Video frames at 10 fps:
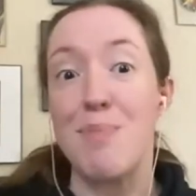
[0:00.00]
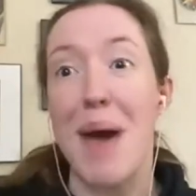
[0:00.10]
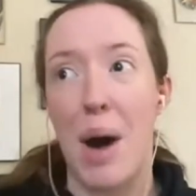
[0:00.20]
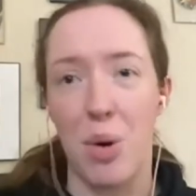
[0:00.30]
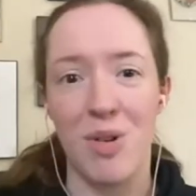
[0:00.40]

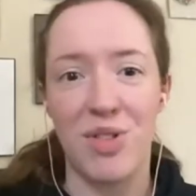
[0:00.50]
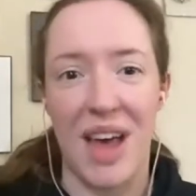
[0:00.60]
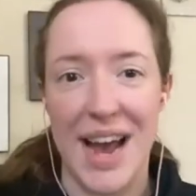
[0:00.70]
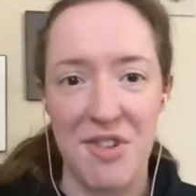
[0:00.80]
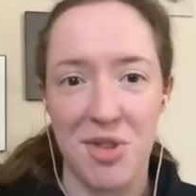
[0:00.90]
powers the
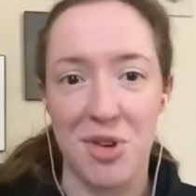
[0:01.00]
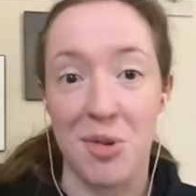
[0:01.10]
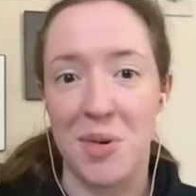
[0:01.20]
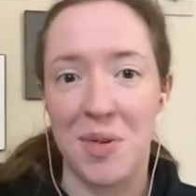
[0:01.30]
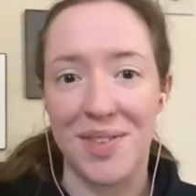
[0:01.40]

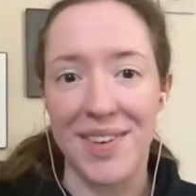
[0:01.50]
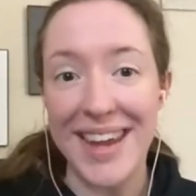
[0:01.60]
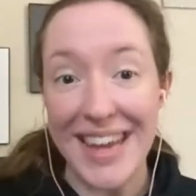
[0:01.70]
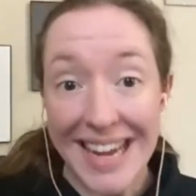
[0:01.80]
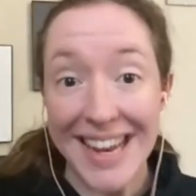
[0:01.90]
hydrothermal
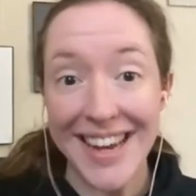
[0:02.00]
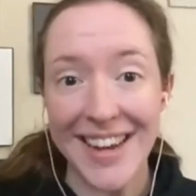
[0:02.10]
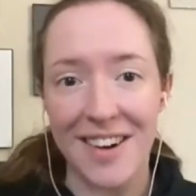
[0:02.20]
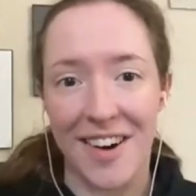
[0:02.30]
heating,